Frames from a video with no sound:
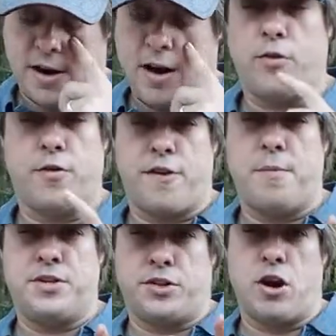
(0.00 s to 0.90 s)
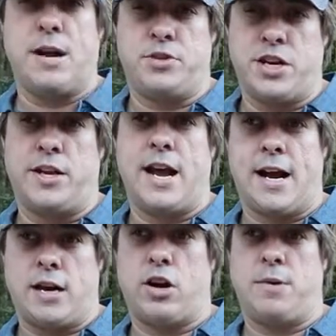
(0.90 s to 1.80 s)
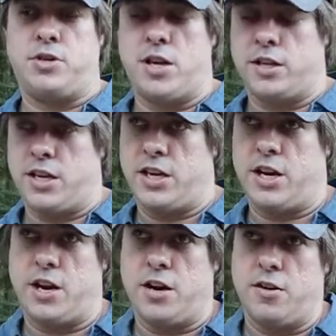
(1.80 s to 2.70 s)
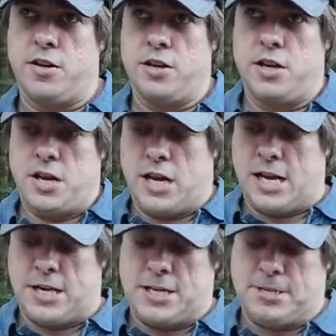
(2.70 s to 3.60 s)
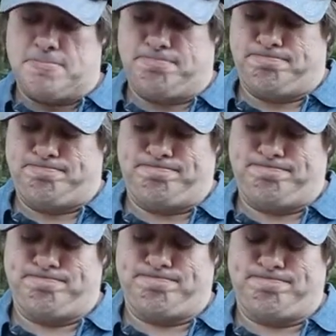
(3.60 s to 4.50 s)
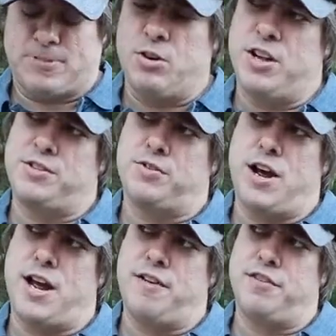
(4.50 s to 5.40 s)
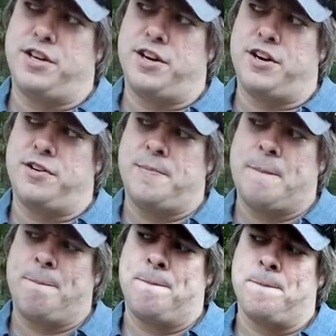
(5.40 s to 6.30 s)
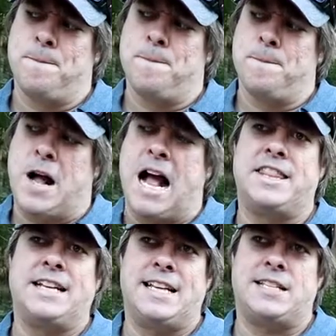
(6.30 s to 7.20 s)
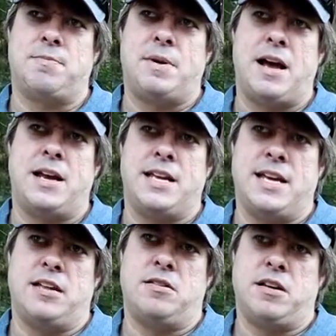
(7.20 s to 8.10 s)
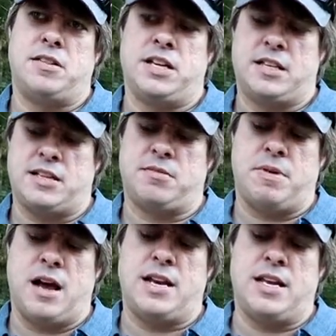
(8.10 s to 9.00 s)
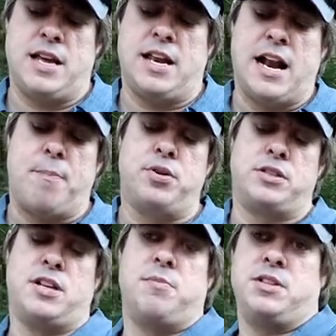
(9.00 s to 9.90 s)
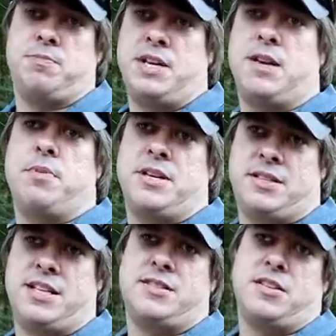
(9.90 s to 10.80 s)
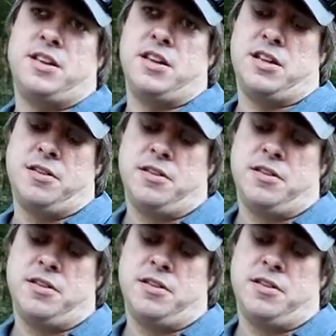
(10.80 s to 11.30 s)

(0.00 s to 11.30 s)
I don't know if I mentioned grape jelly. I got grape jelly in here. What else do I have in here? I think that's about it. And then I put some of this B&B seasoning in it.